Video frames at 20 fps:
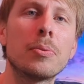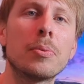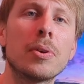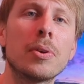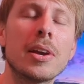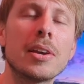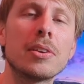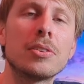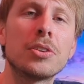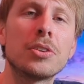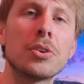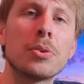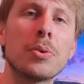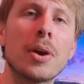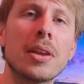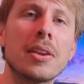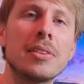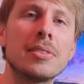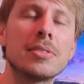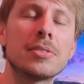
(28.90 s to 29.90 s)
where I show you
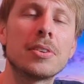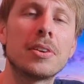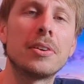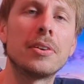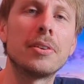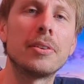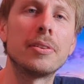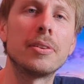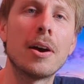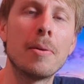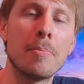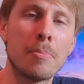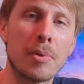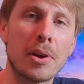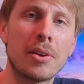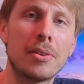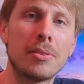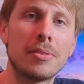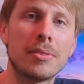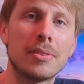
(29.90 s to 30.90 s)
how to install
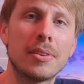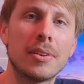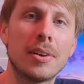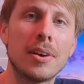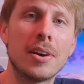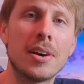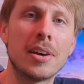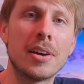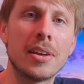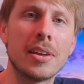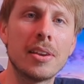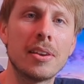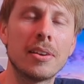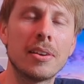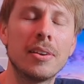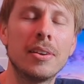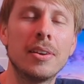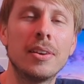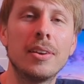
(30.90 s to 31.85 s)
Umbrel on